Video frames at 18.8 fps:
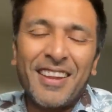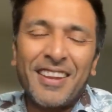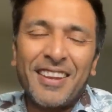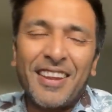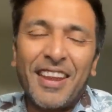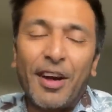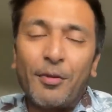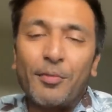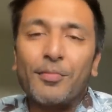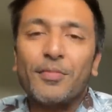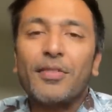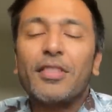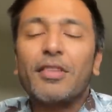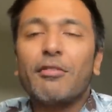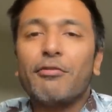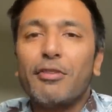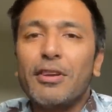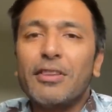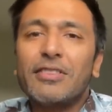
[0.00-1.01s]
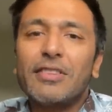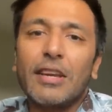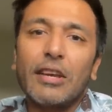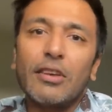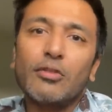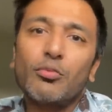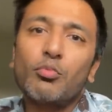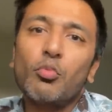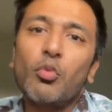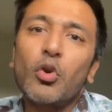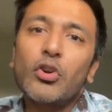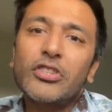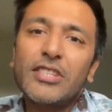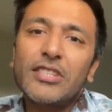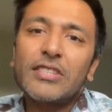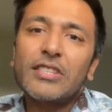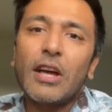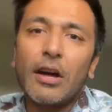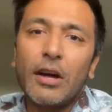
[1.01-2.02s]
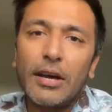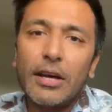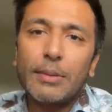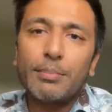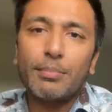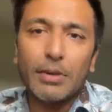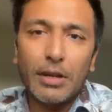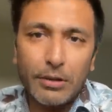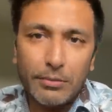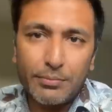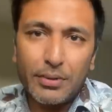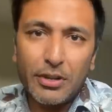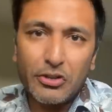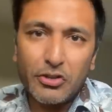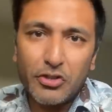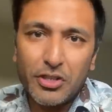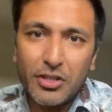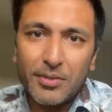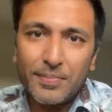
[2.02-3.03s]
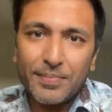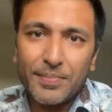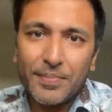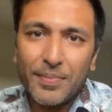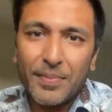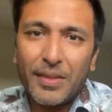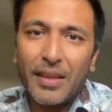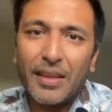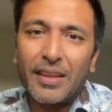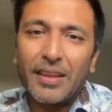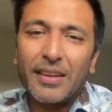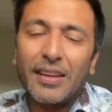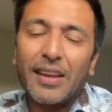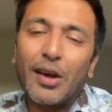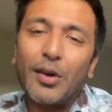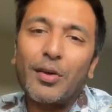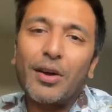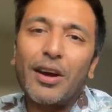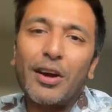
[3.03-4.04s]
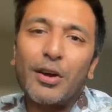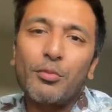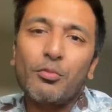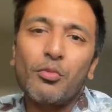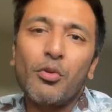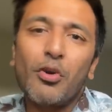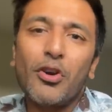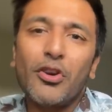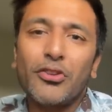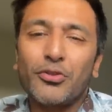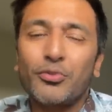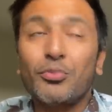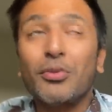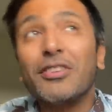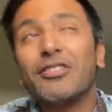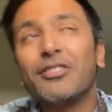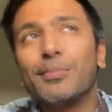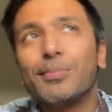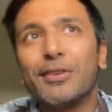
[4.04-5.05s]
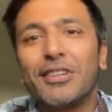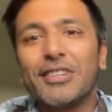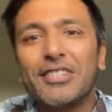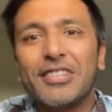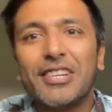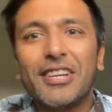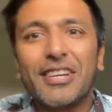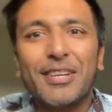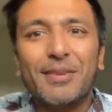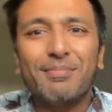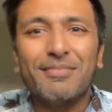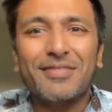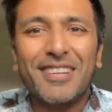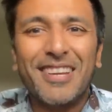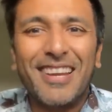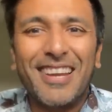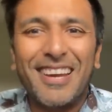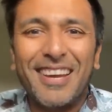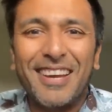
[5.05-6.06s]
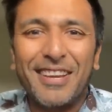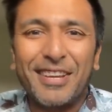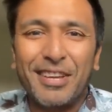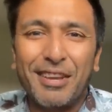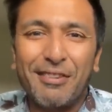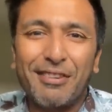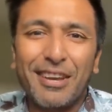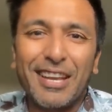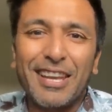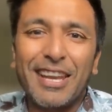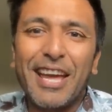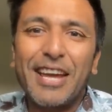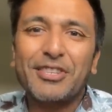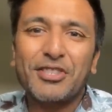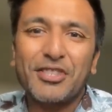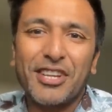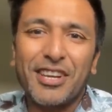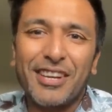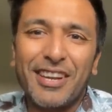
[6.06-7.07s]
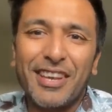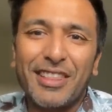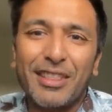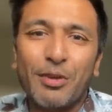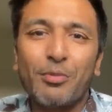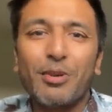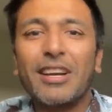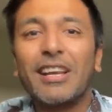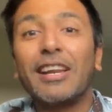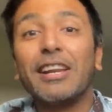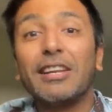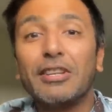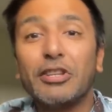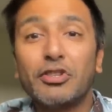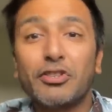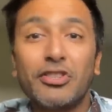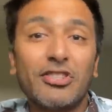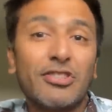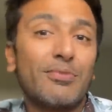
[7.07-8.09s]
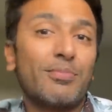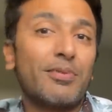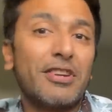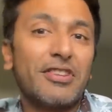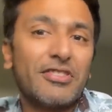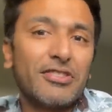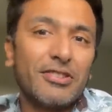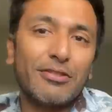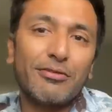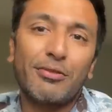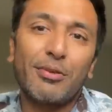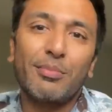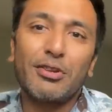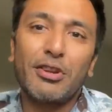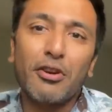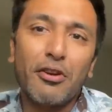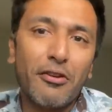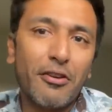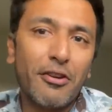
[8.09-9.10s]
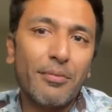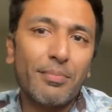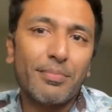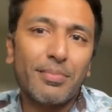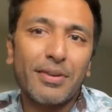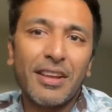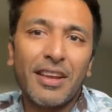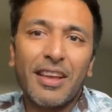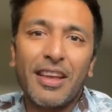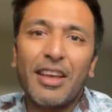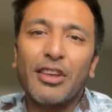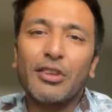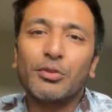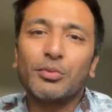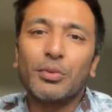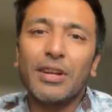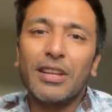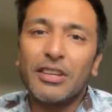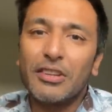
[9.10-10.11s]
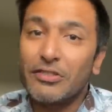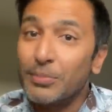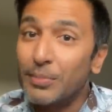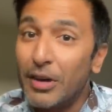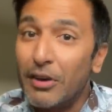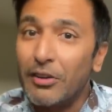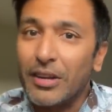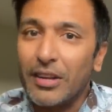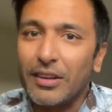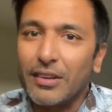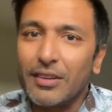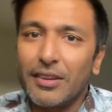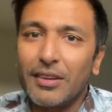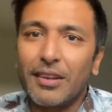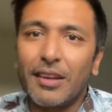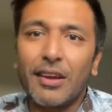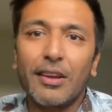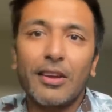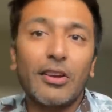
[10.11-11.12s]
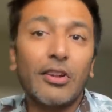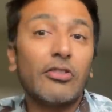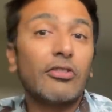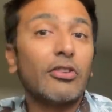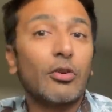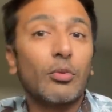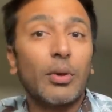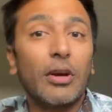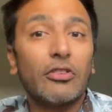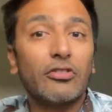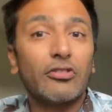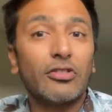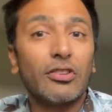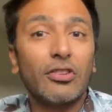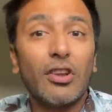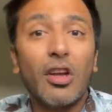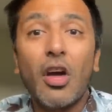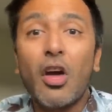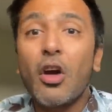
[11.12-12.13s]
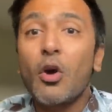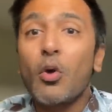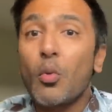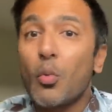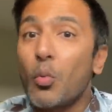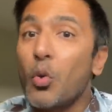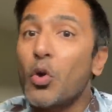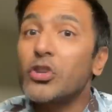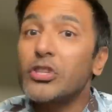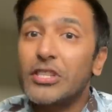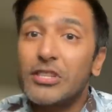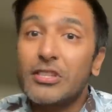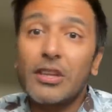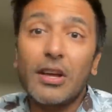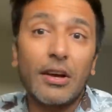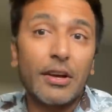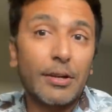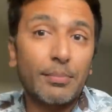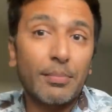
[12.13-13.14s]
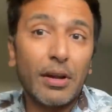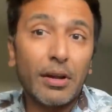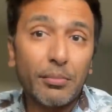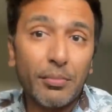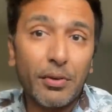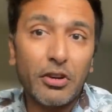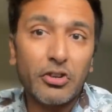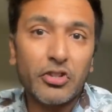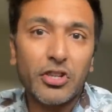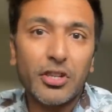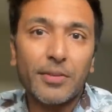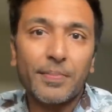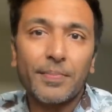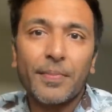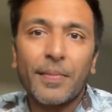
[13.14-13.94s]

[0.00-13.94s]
Now, the first thing is, what is high blood pressure? Now, I was once upon a time uh, giving a lecture, and there were clinicians present from Europe as well as America. And I asked the question, What is high blood pressure?